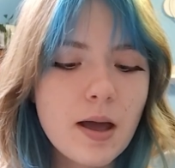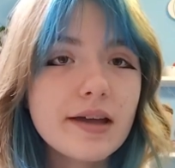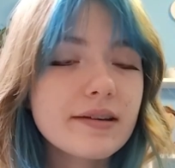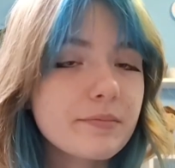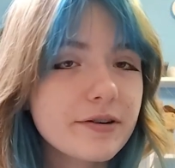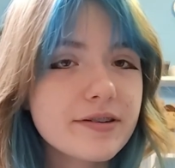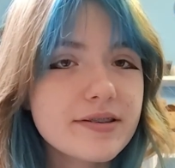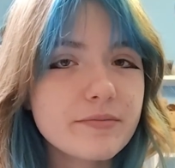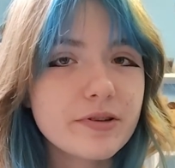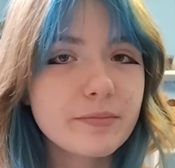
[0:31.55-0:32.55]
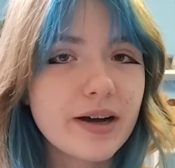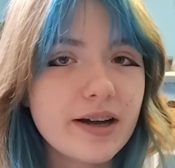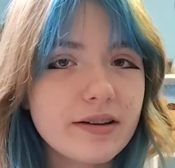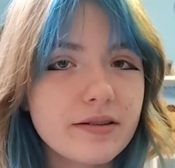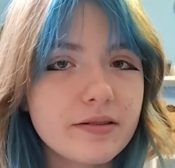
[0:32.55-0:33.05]
And a pretty similar
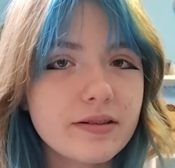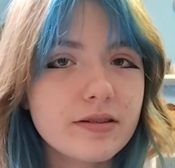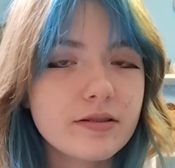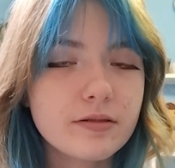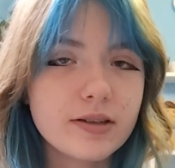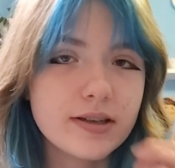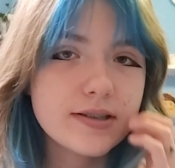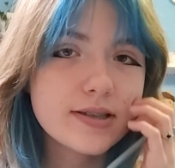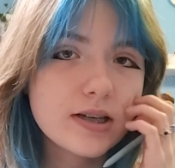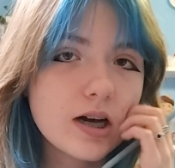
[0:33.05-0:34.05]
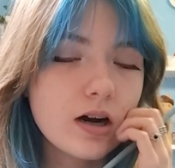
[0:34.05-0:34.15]
pattern to this